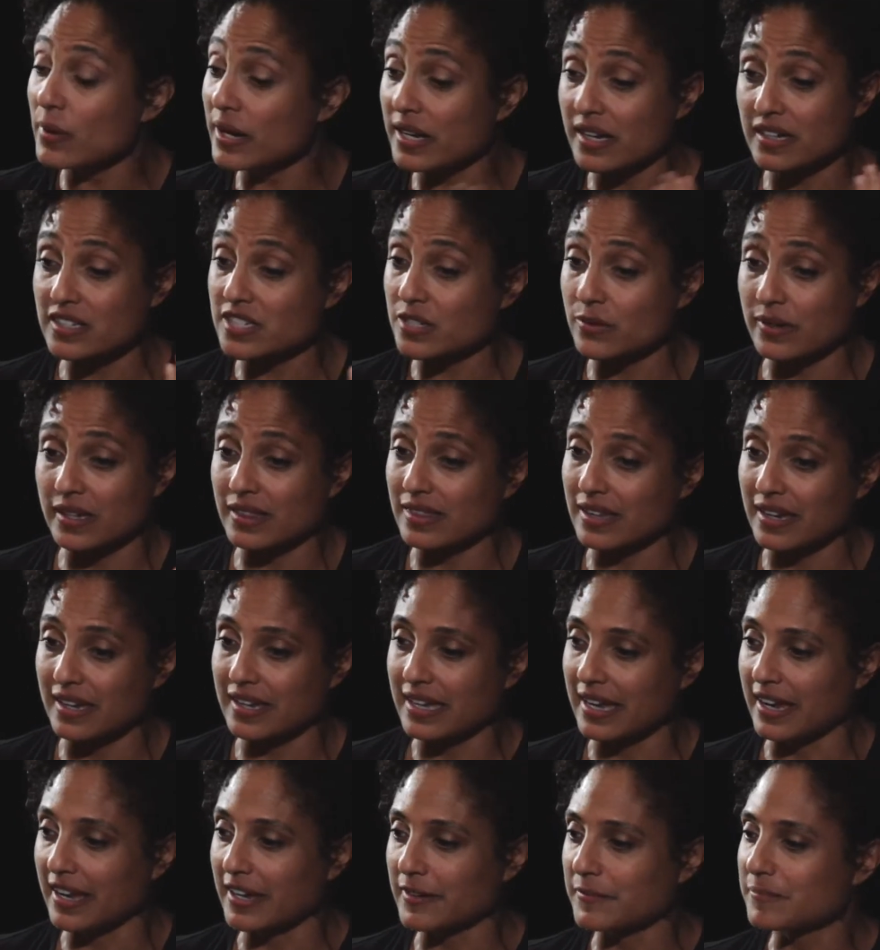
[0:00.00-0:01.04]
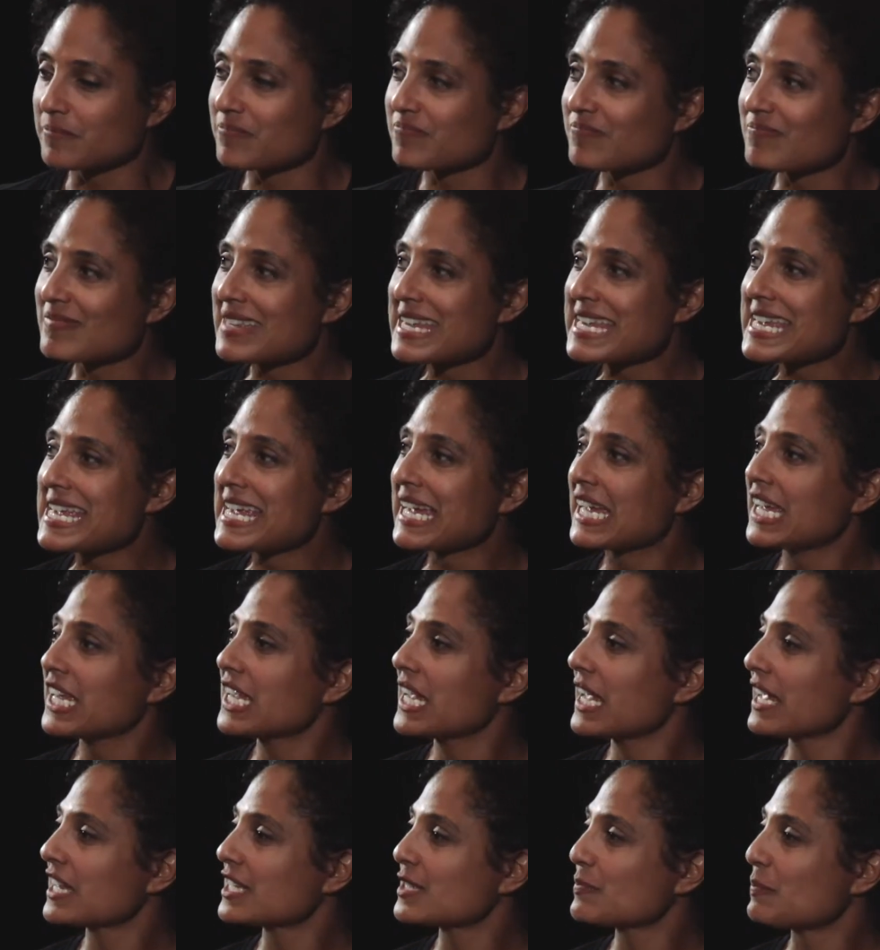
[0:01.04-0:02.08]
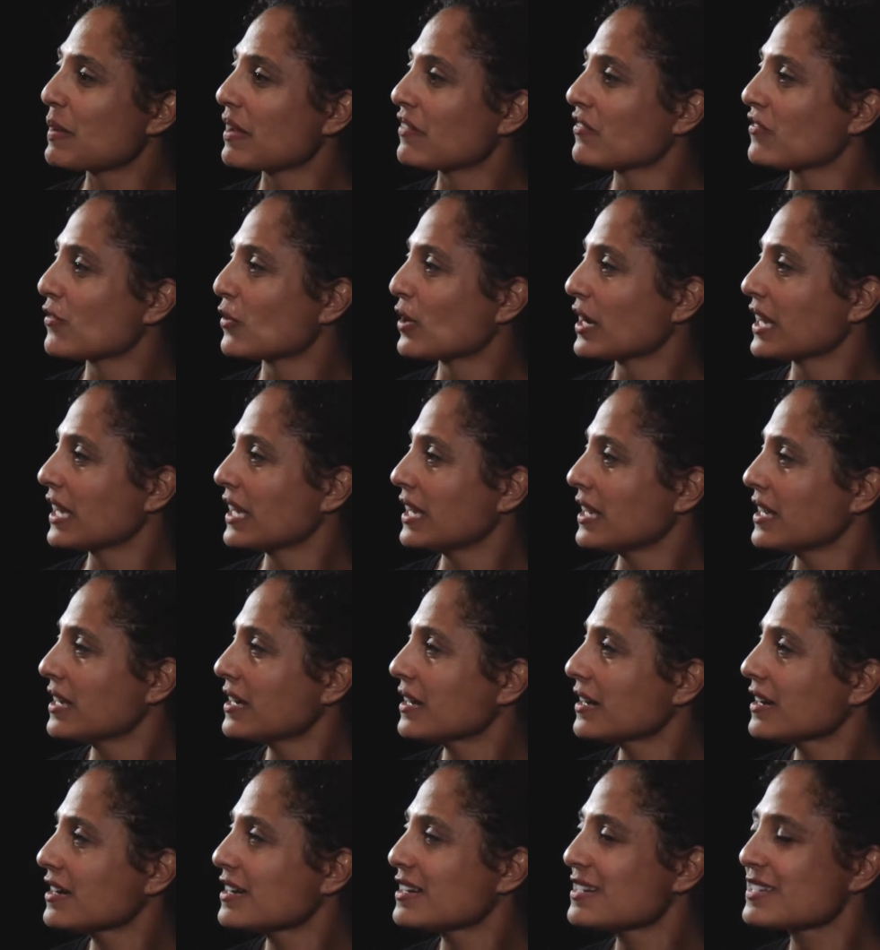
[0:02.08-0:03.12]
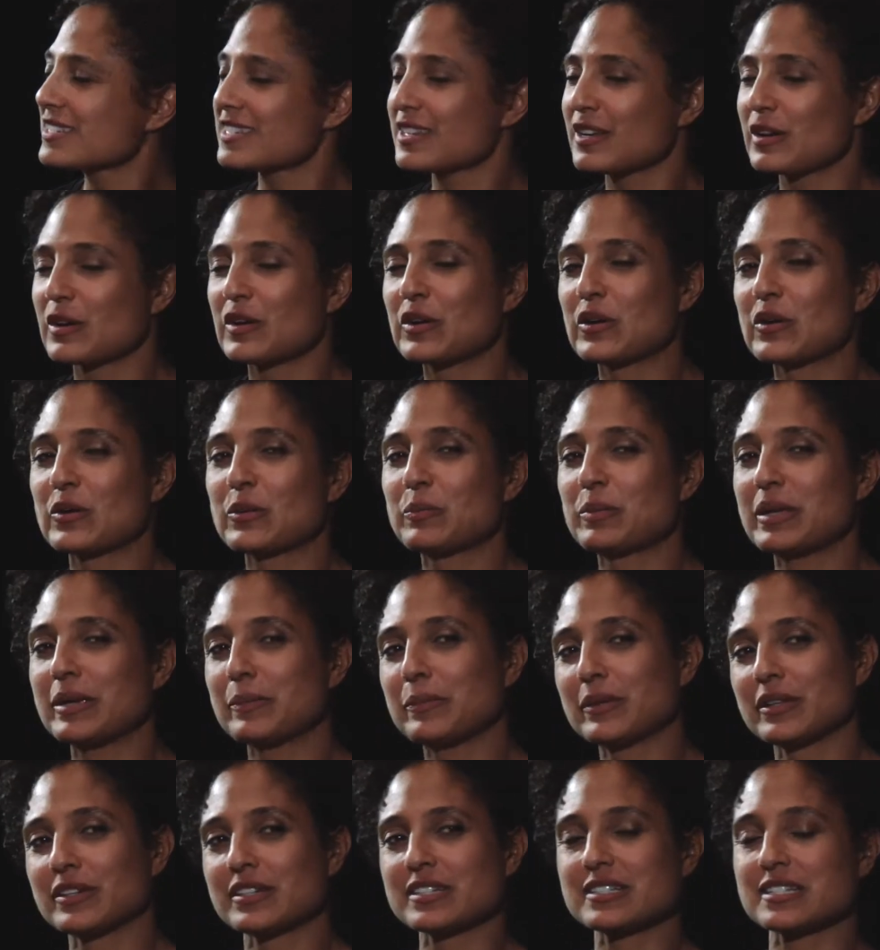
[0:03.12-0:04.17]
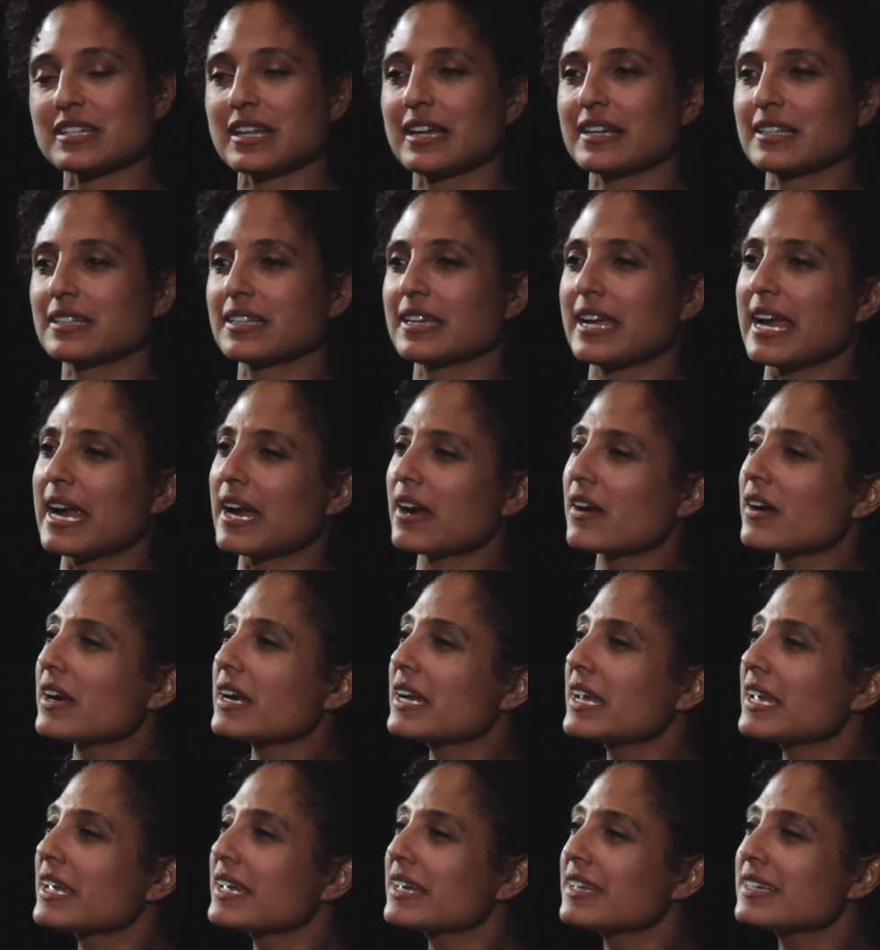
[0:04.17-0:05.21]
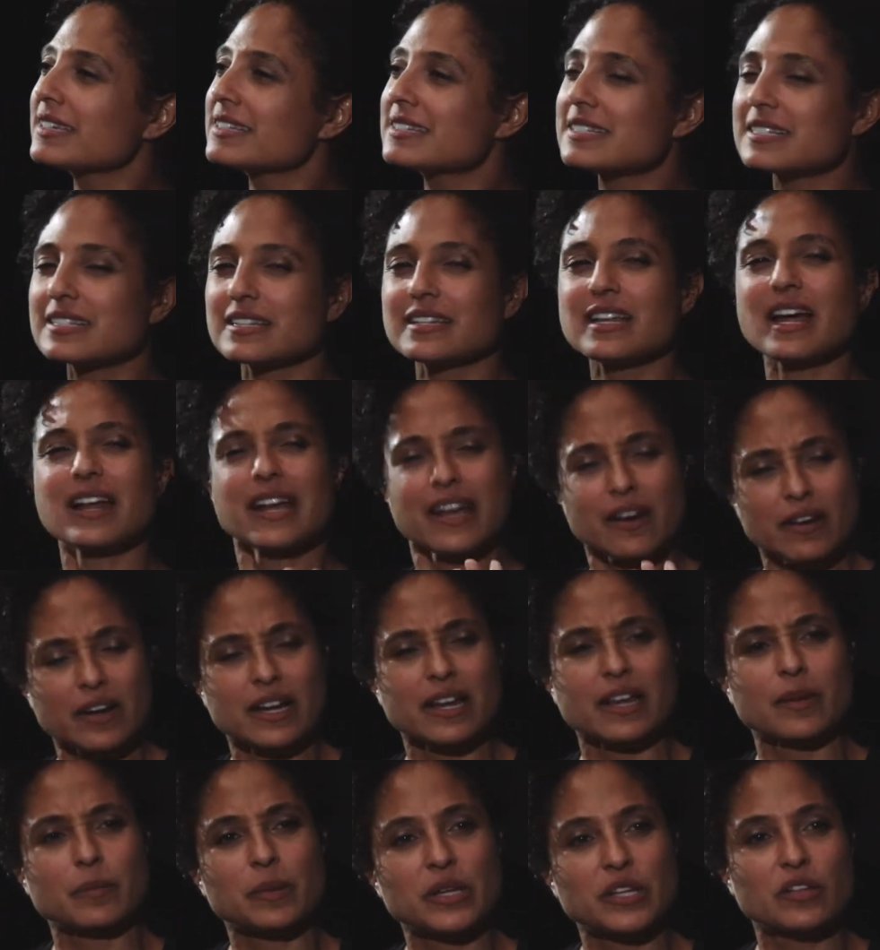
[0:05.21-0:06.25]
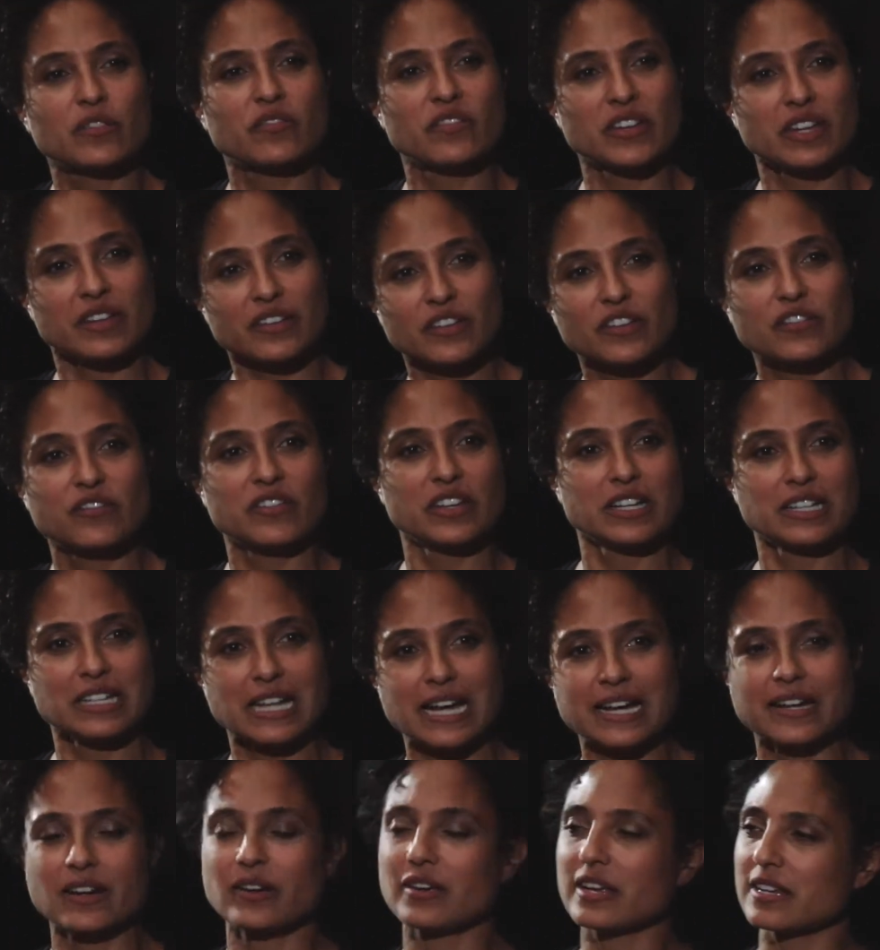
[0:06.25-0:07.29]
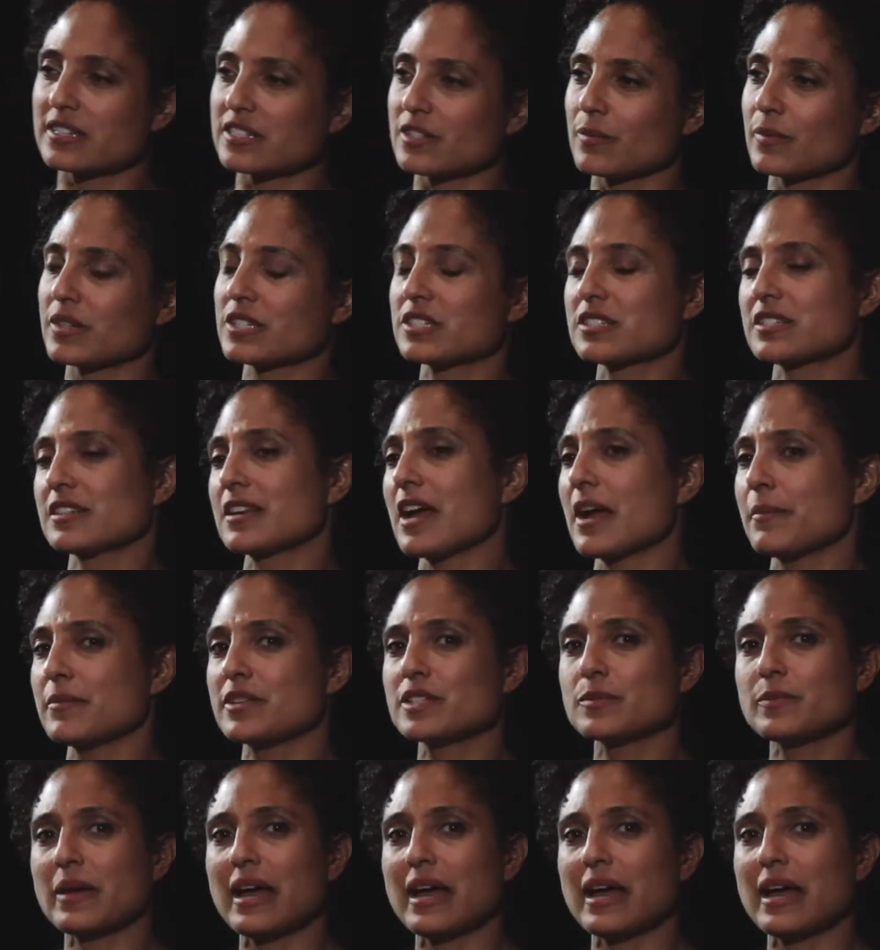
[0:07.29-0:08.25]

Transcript: went into it thinking, it's been 40 years, people are slightly arrogant. Not arrogant, but you feel like, okay, so much time has